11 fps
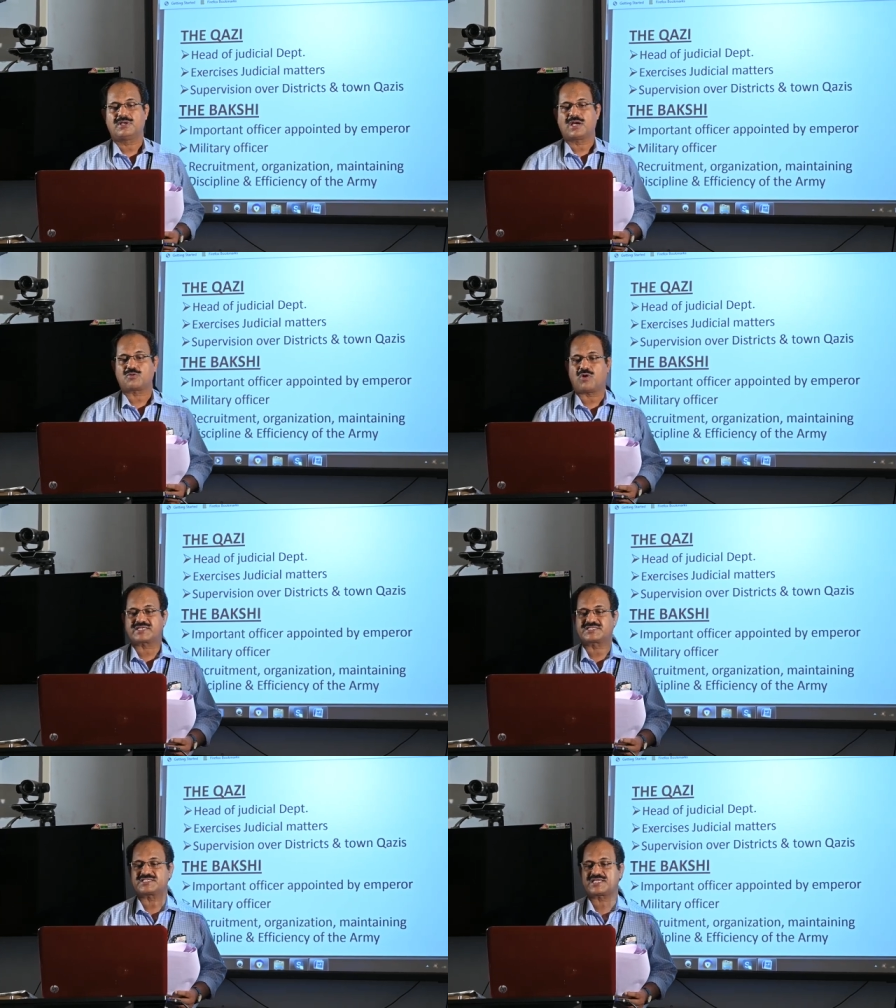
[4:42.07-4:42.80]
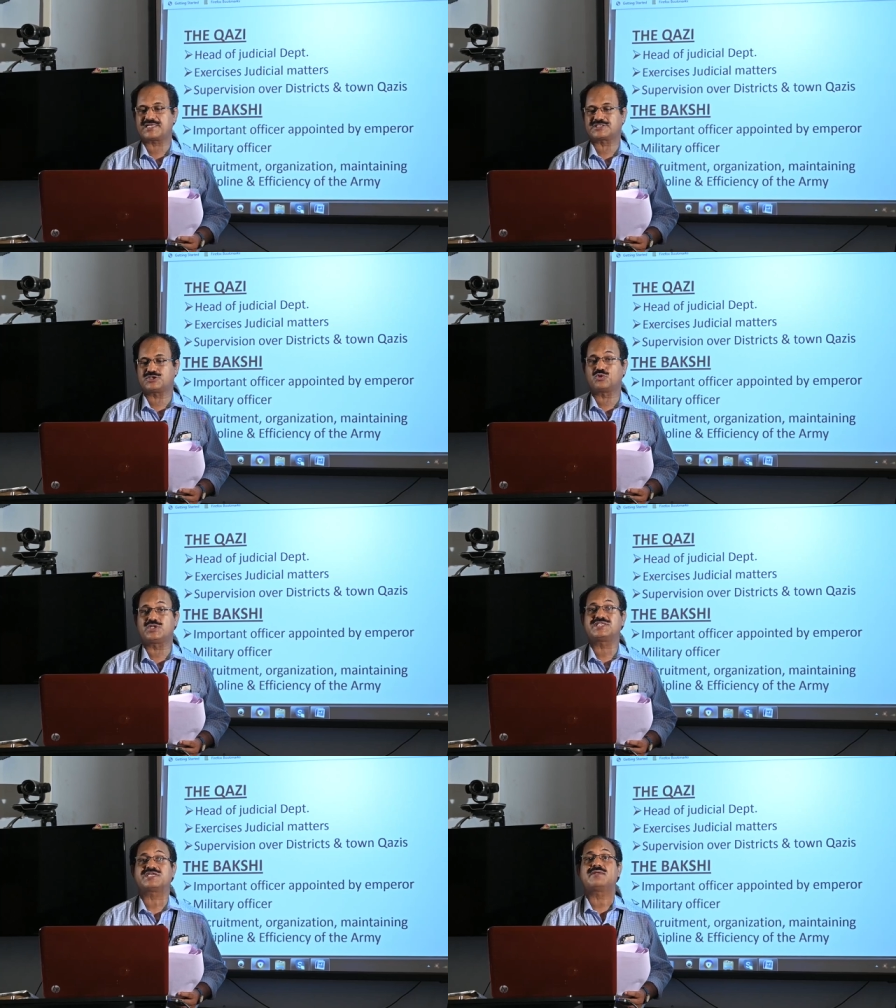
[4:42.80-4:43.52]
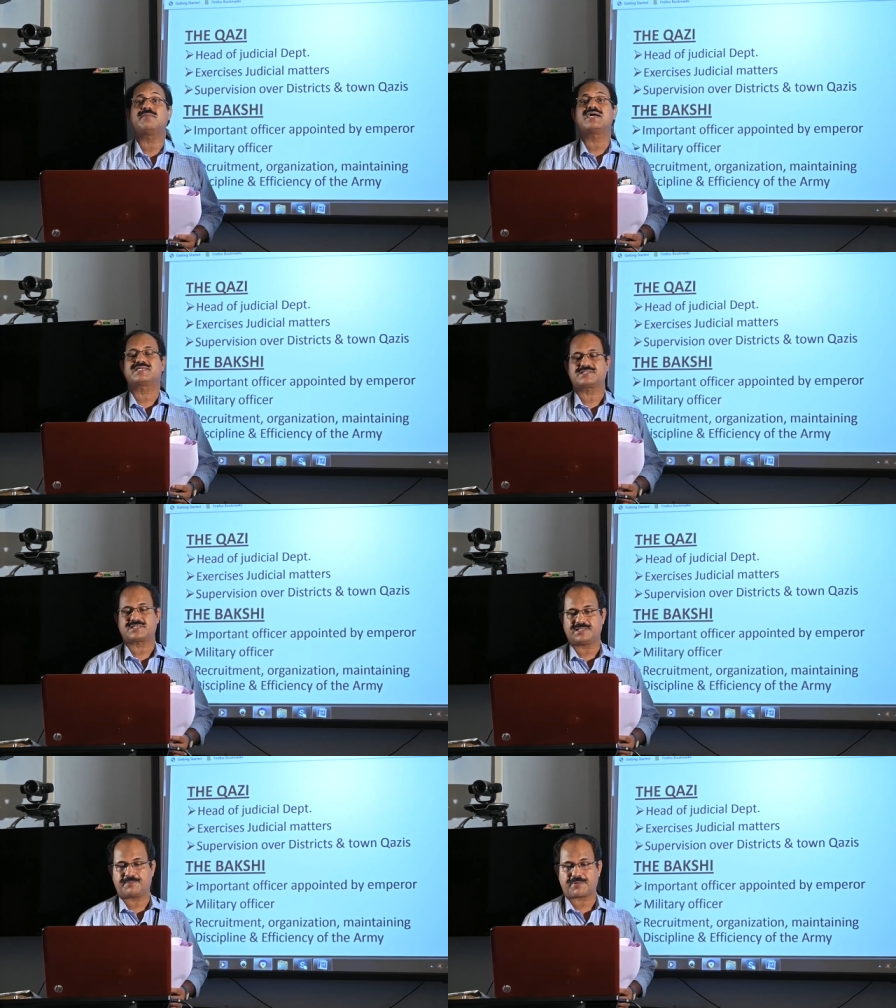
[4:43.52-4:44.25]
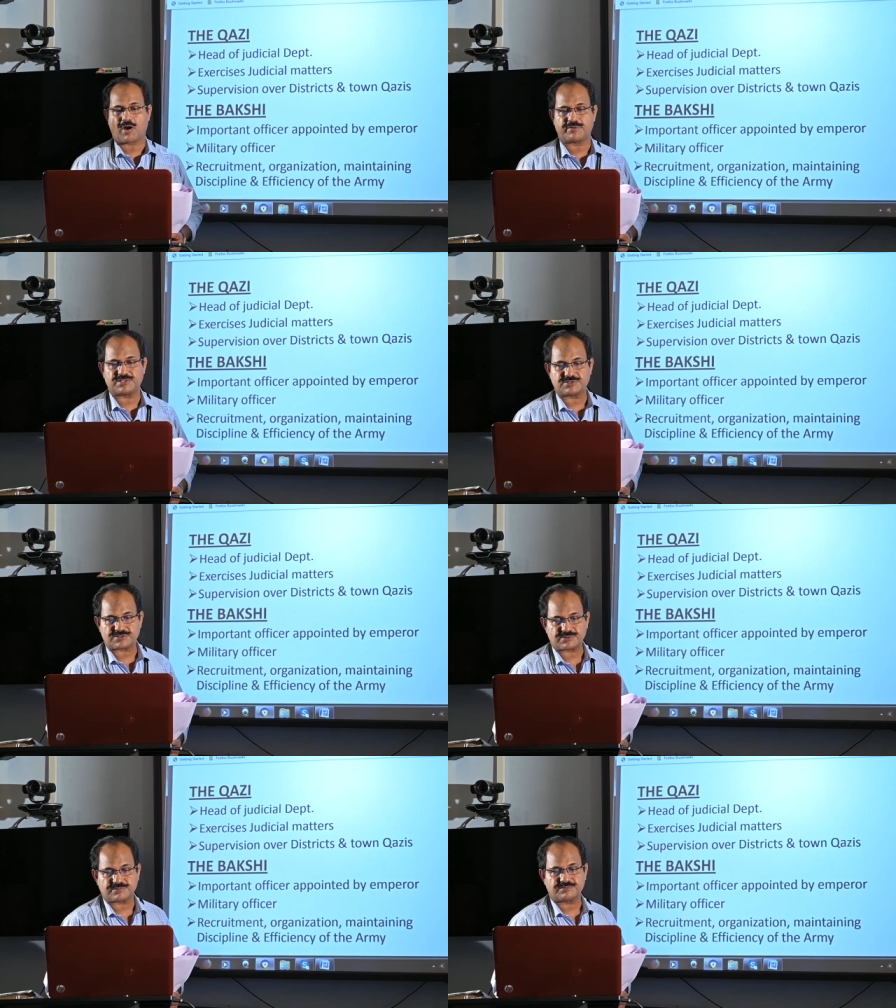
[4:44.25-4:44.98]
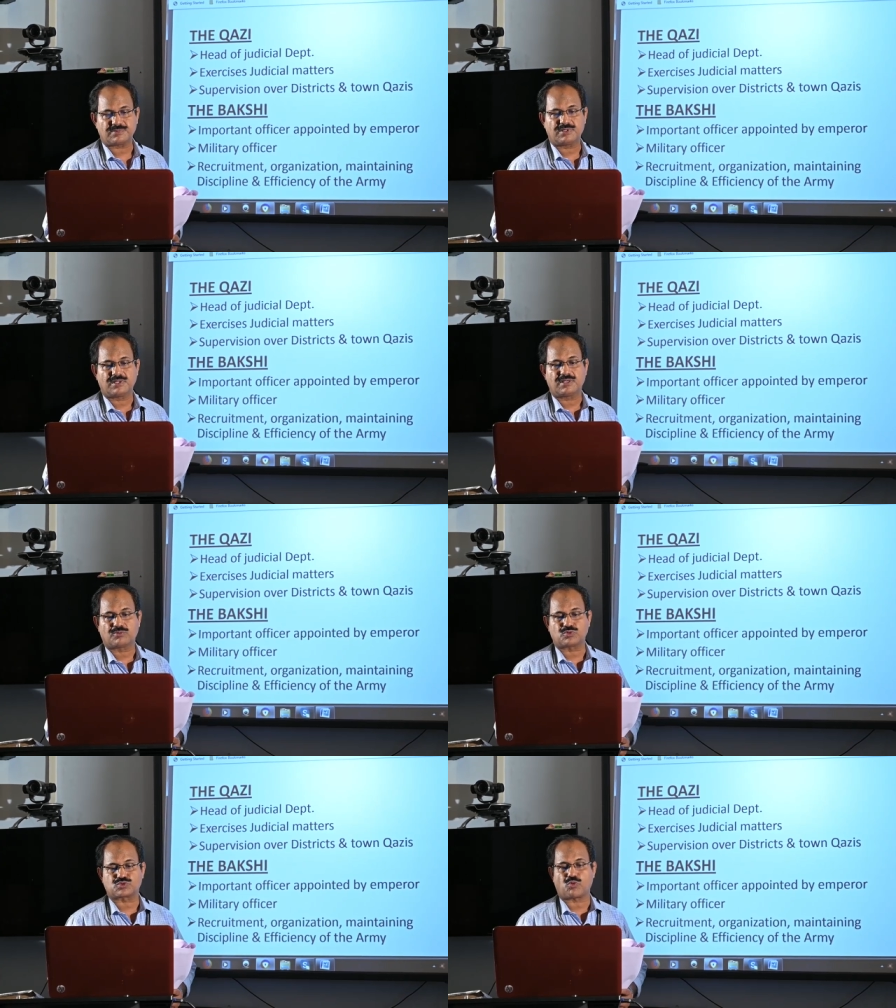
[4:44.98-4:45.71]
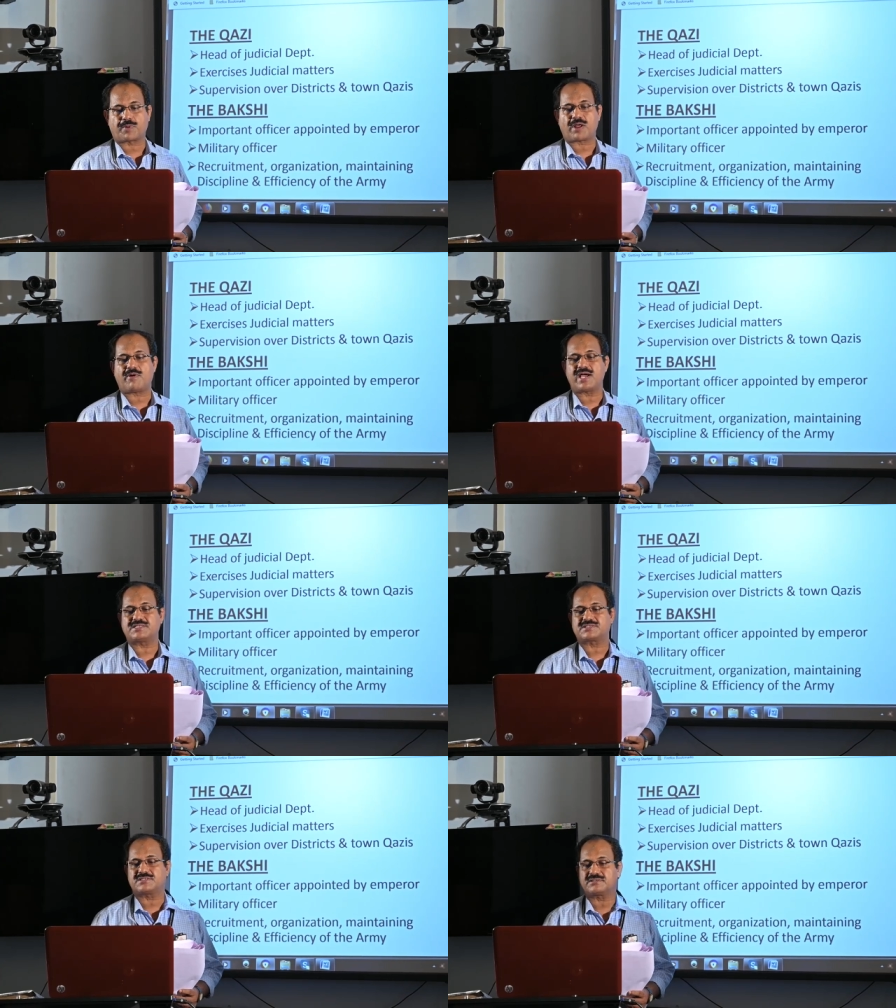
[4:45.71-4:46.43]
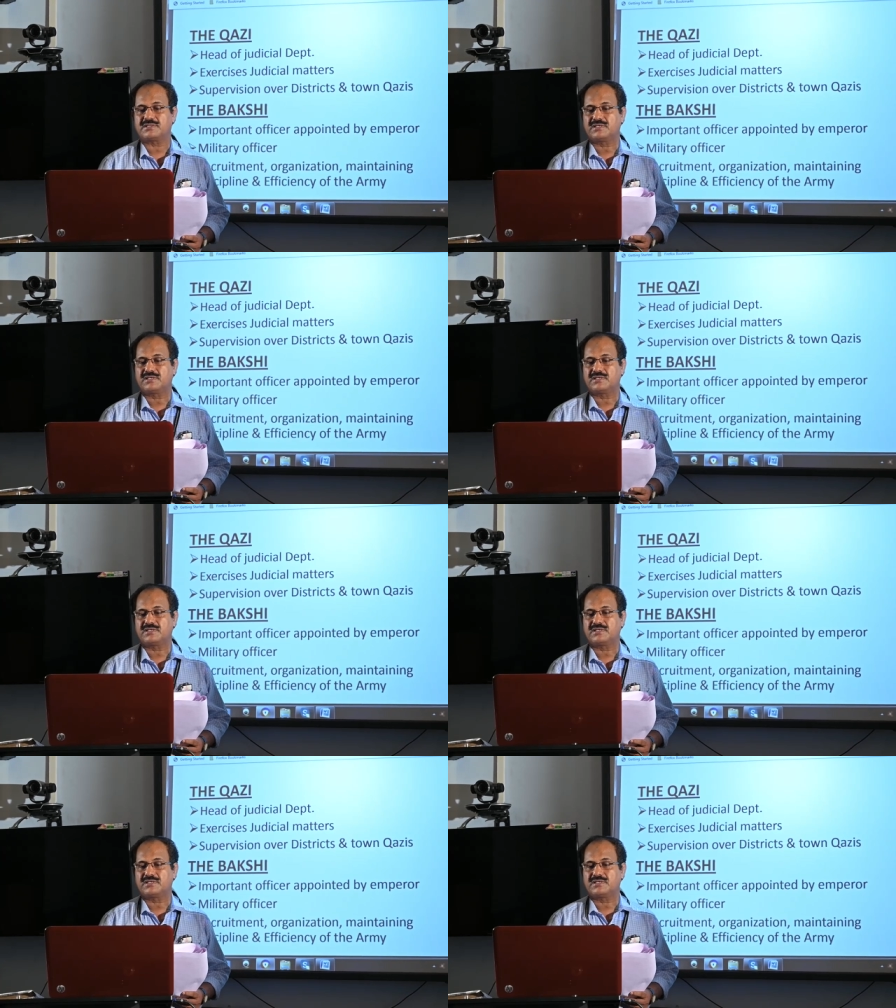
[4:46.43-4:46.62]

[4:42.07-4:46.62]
and who exercised judicial matters in the province, who supervised